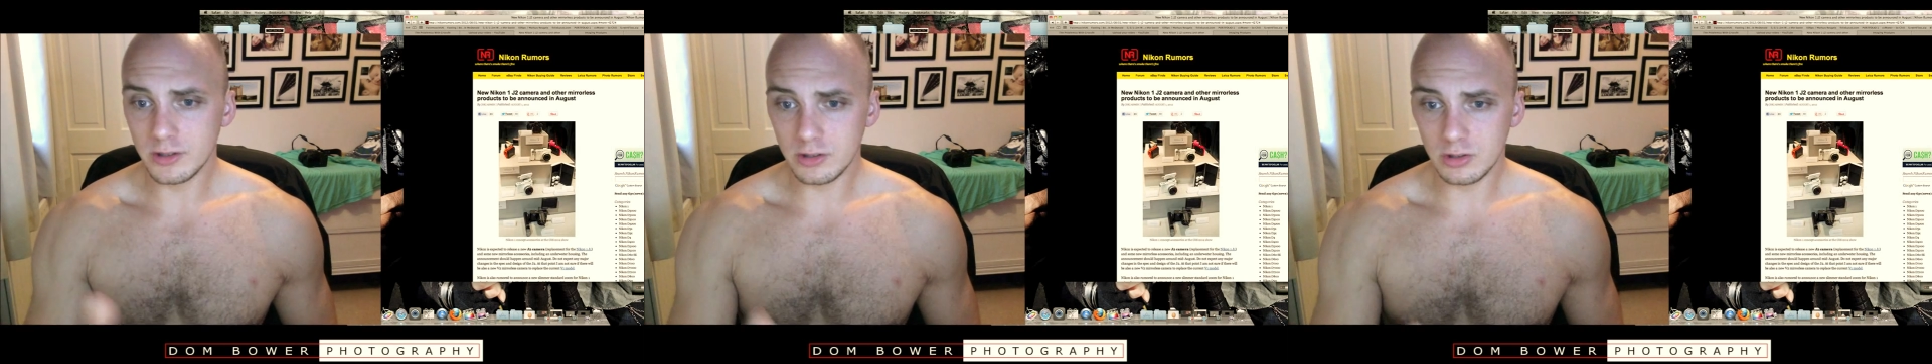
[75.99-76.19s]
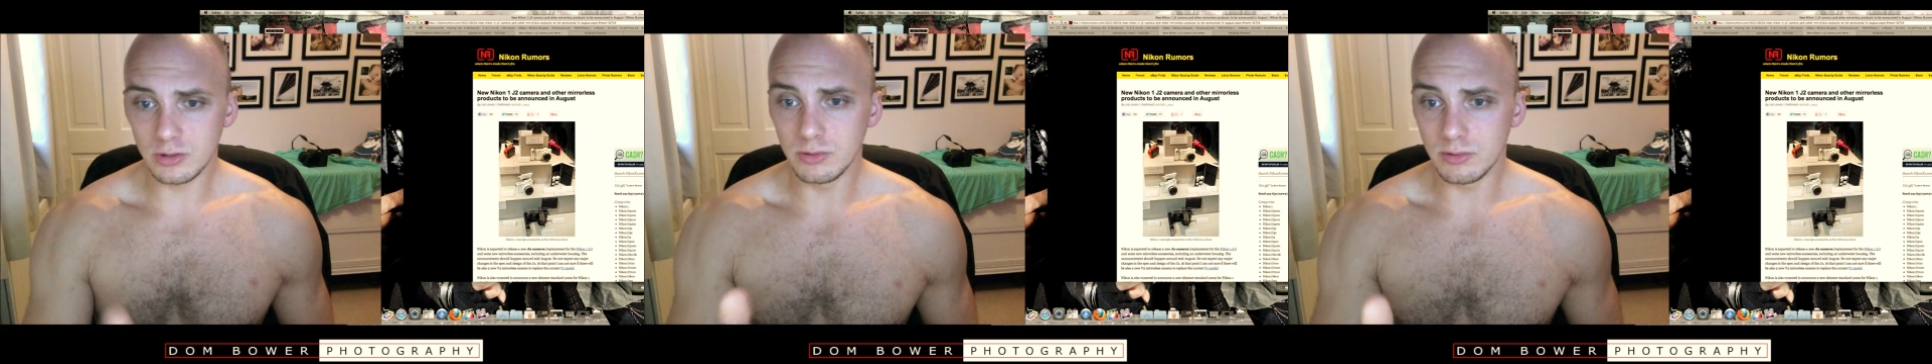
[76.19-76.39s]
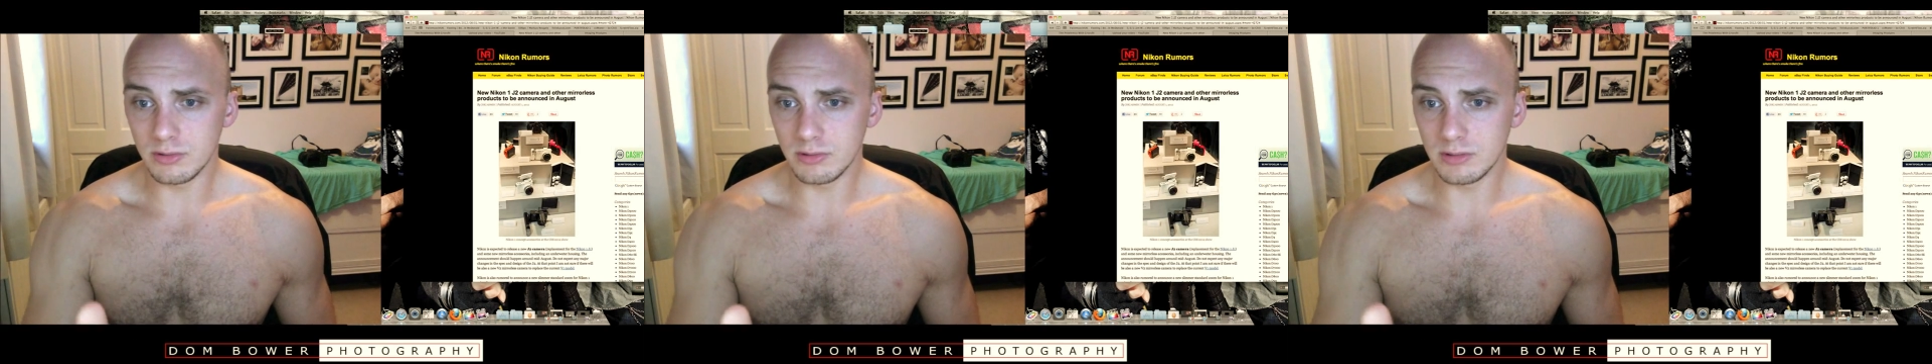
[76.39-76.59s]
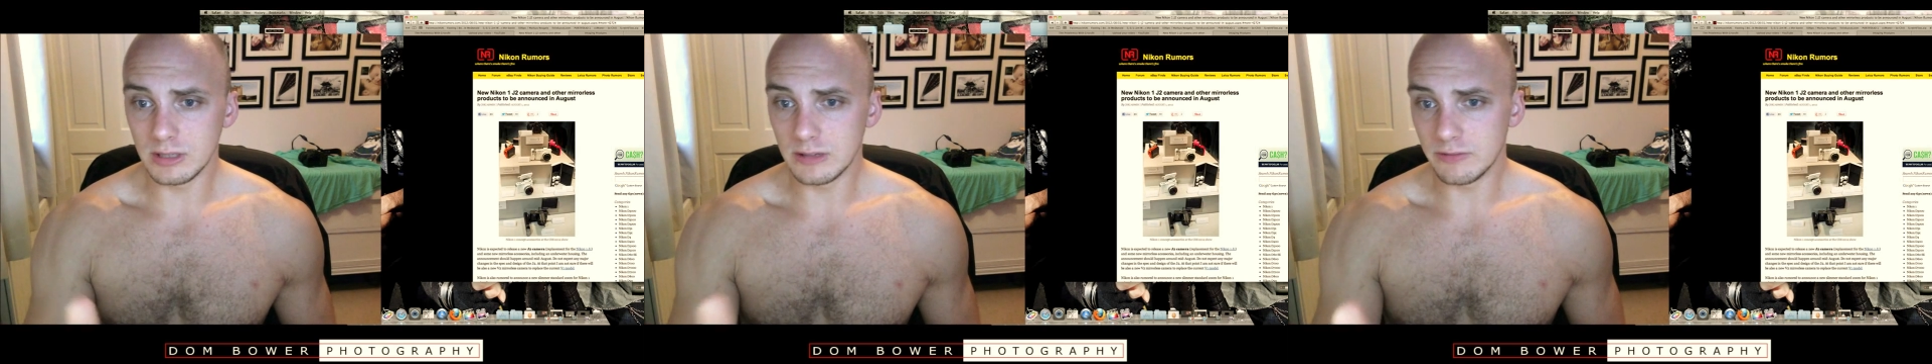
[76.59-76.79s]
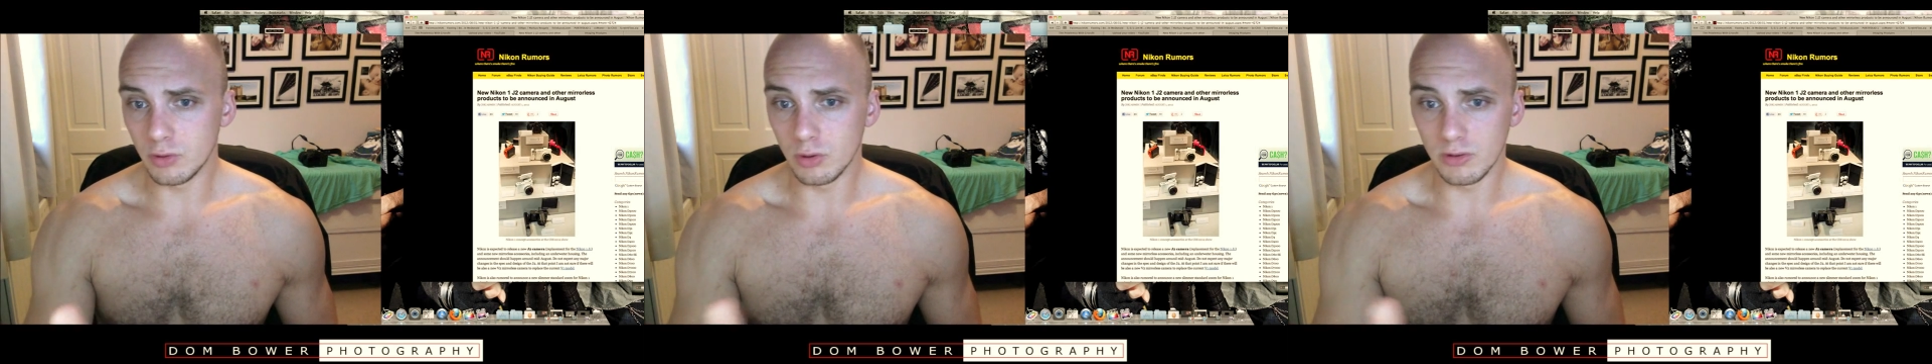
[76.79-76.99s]
two, three,
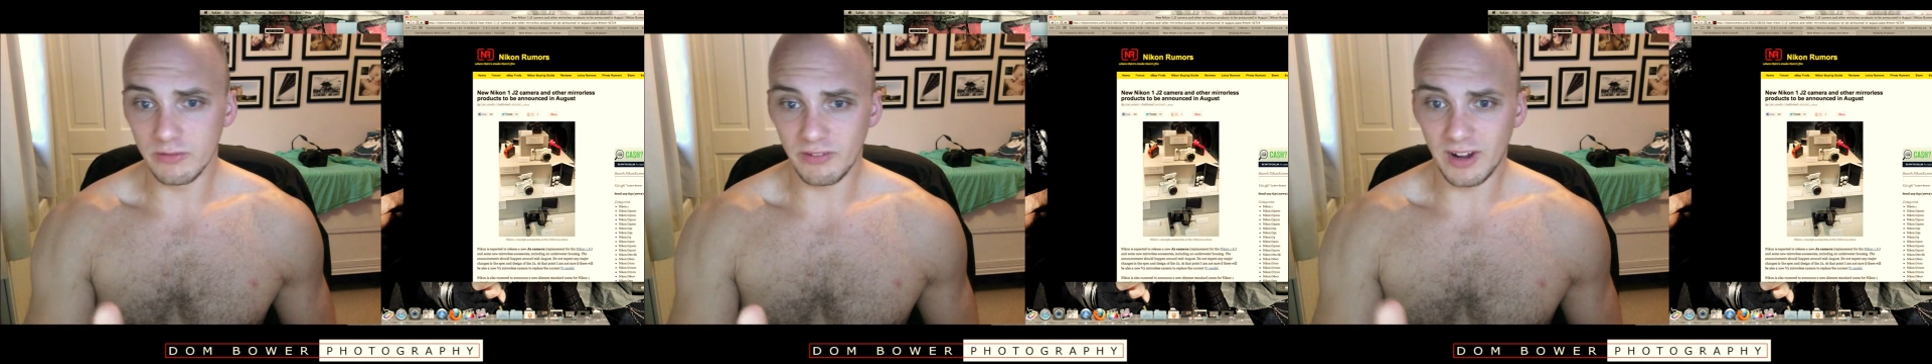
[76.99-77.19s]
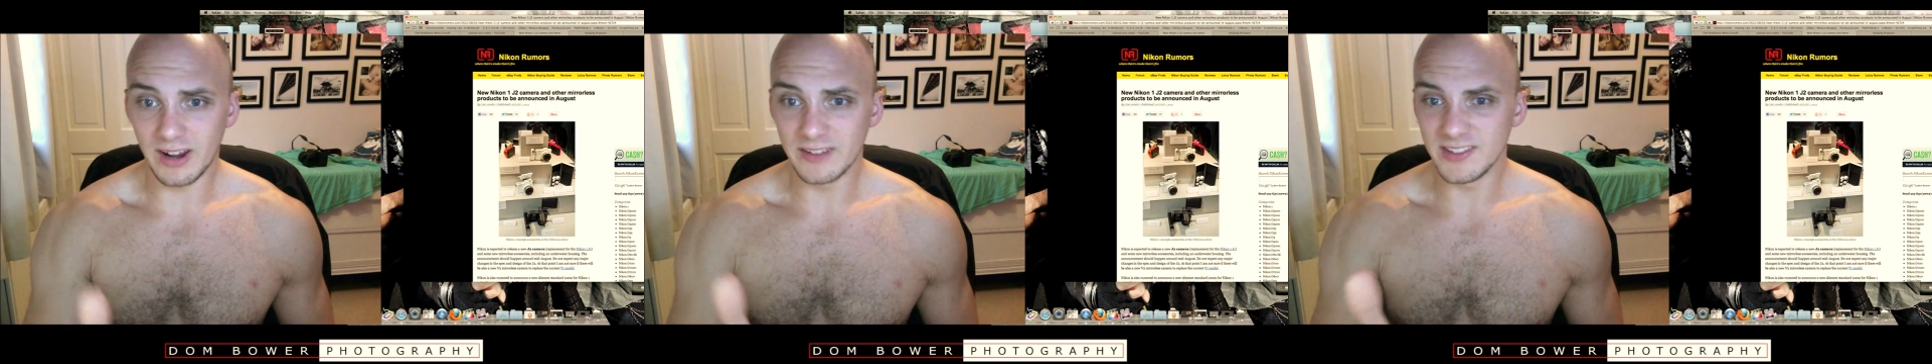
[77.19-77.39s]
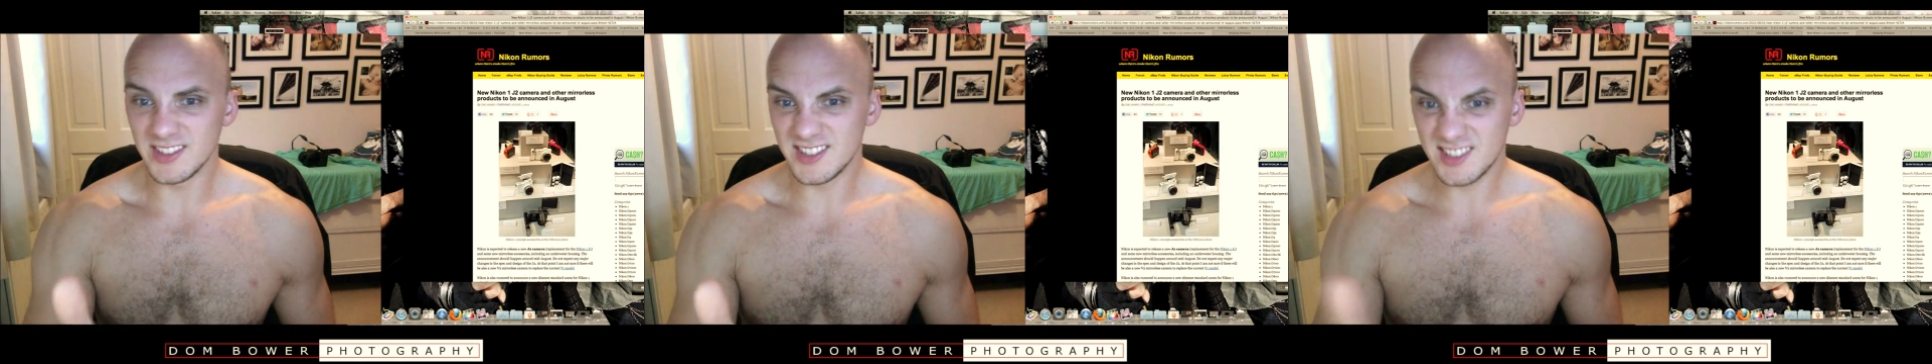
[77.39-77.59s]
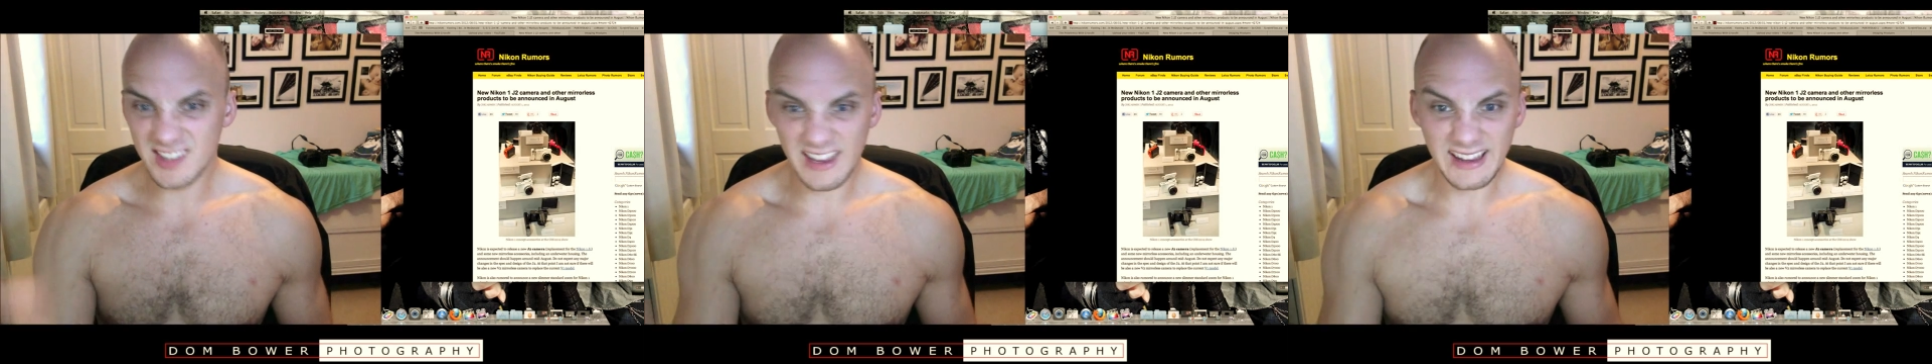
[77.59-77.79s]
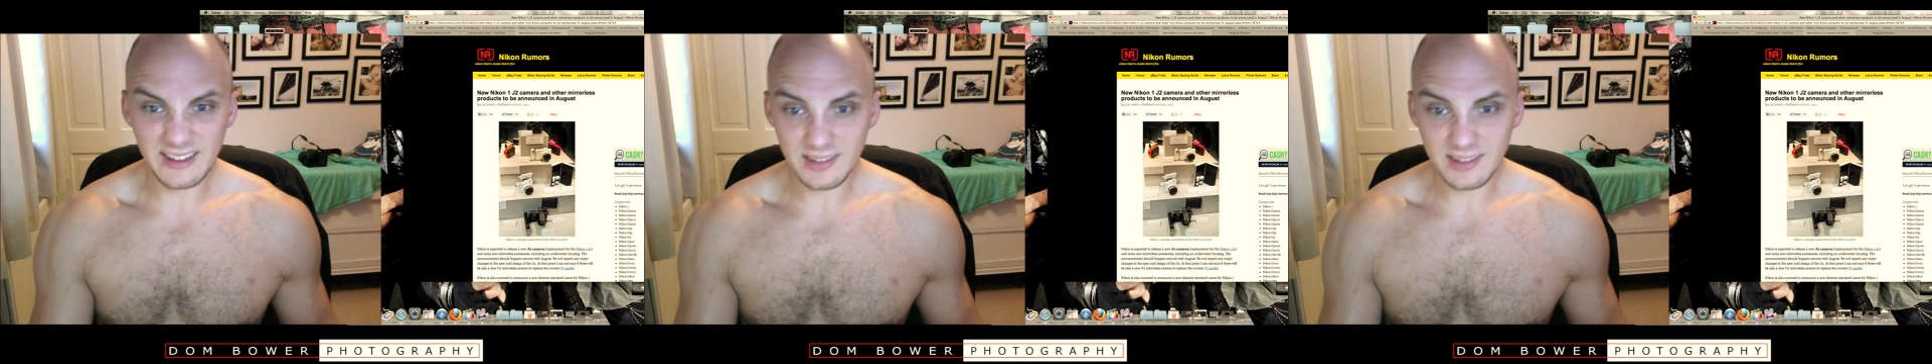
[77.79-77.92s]
four, five, six,